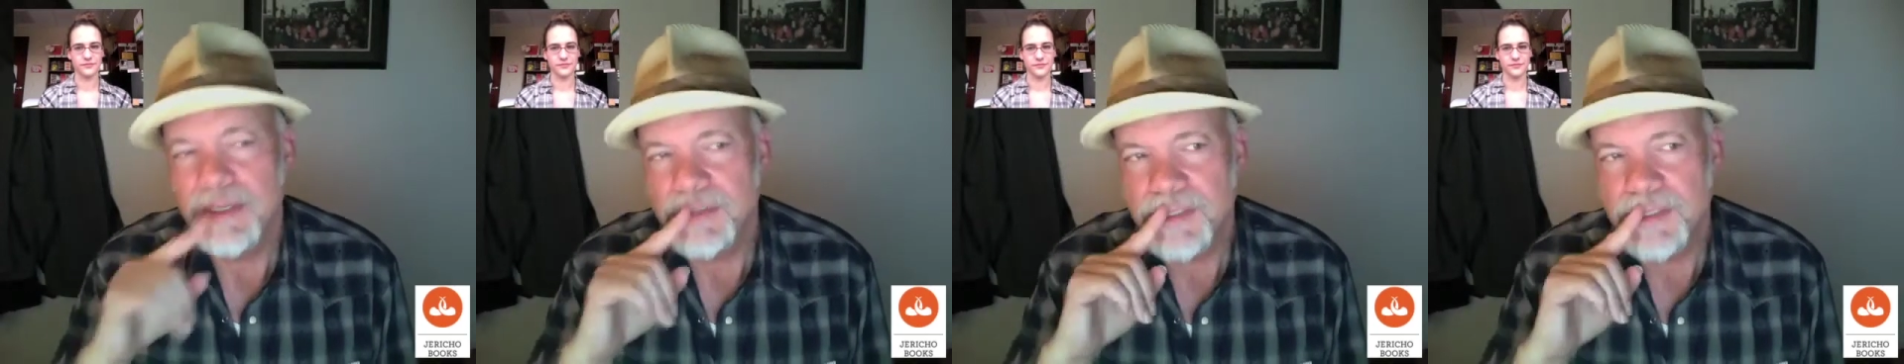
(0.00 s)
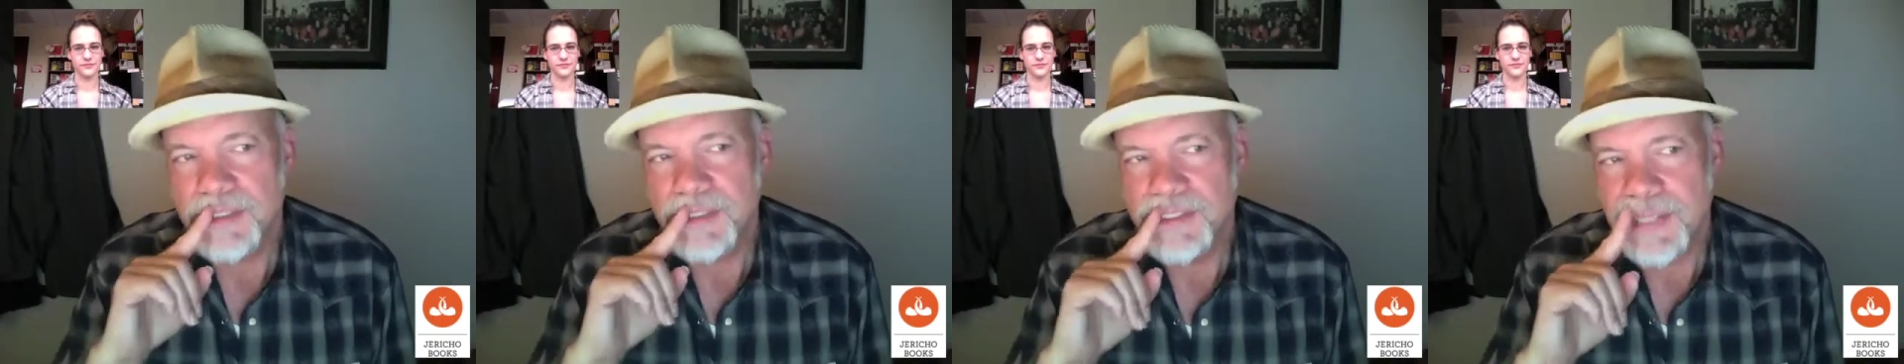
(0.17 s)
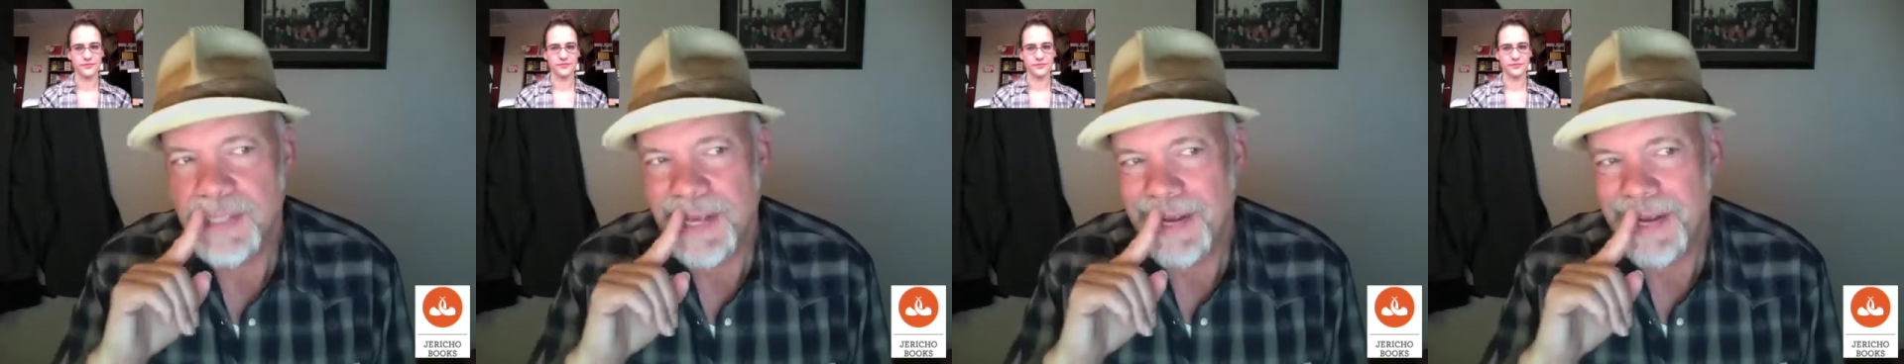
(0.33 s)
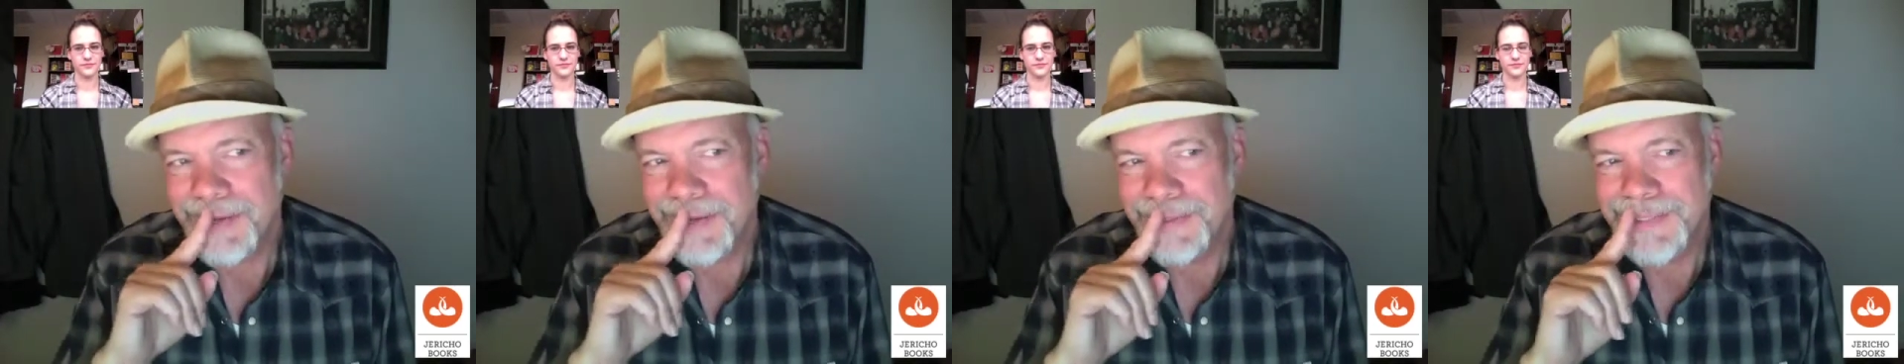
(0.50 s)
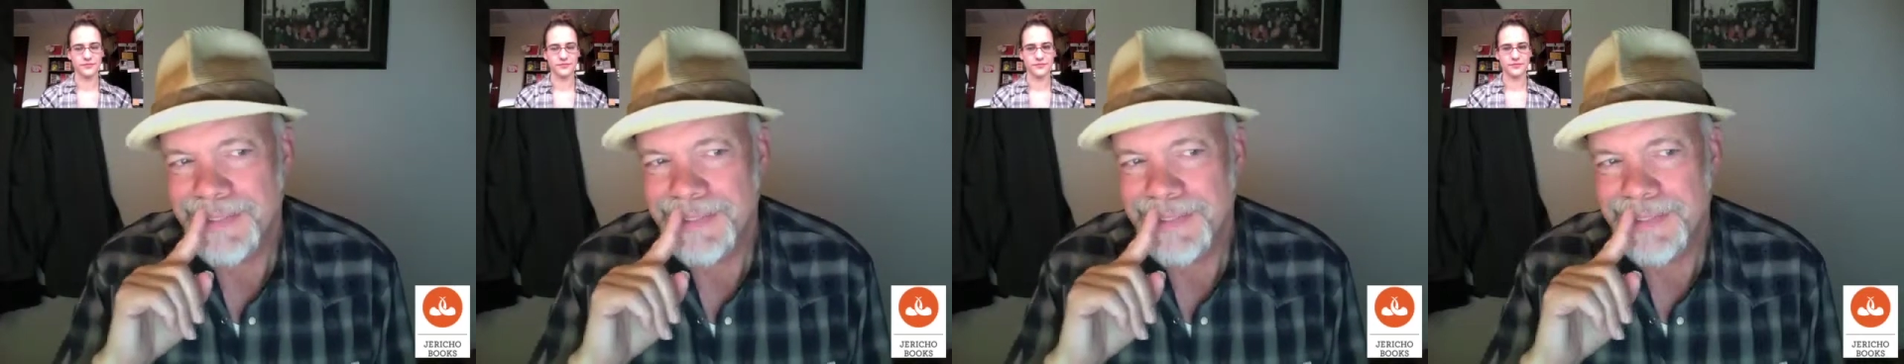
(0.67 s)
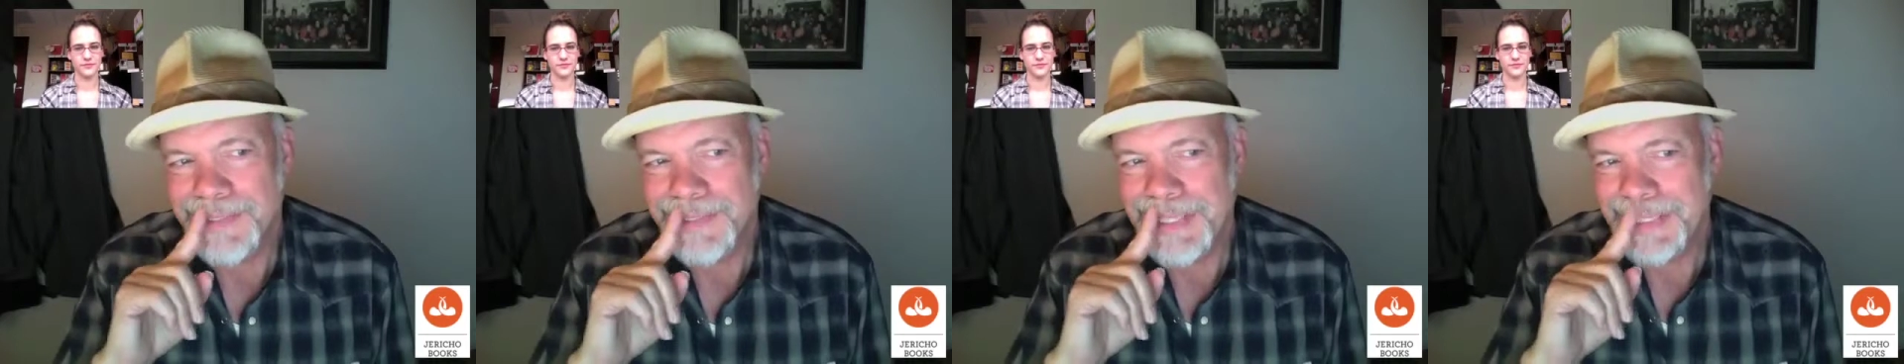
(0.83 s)
just
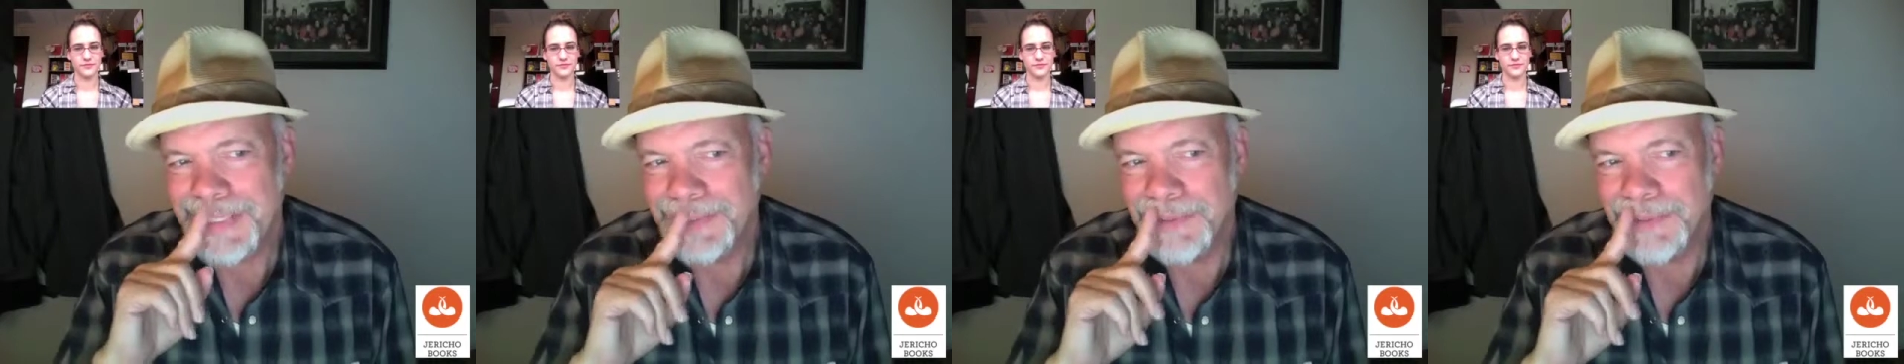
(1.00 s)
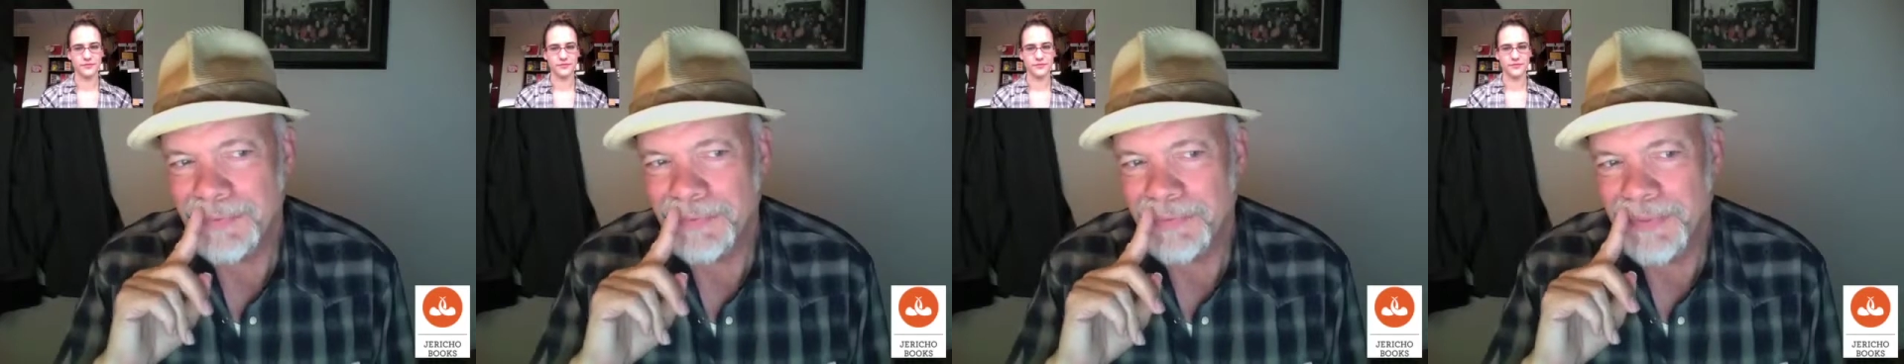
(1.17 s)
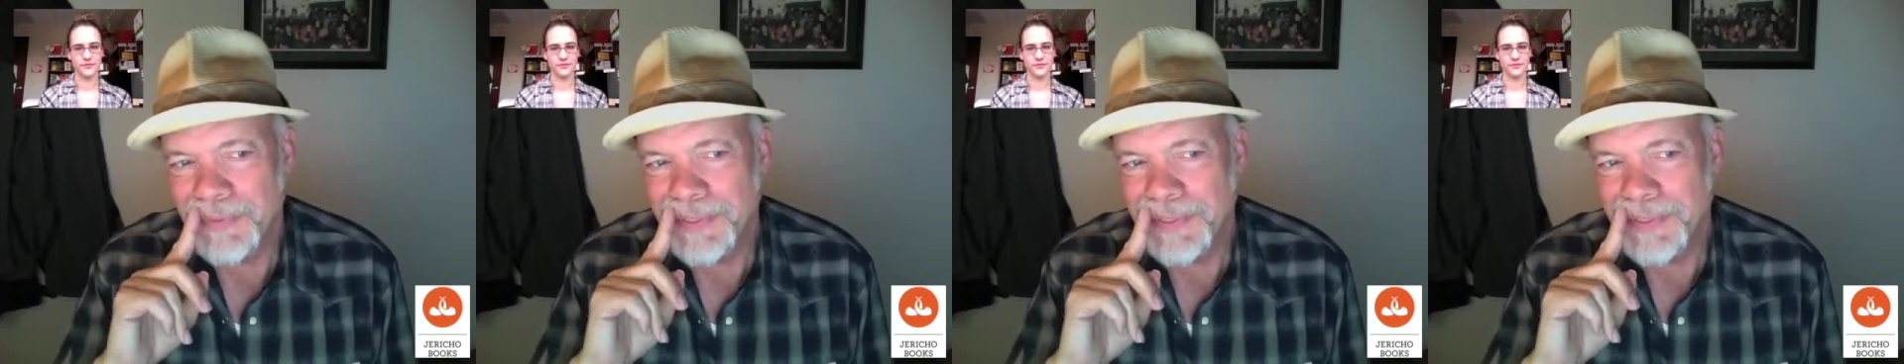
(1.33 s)
that dealing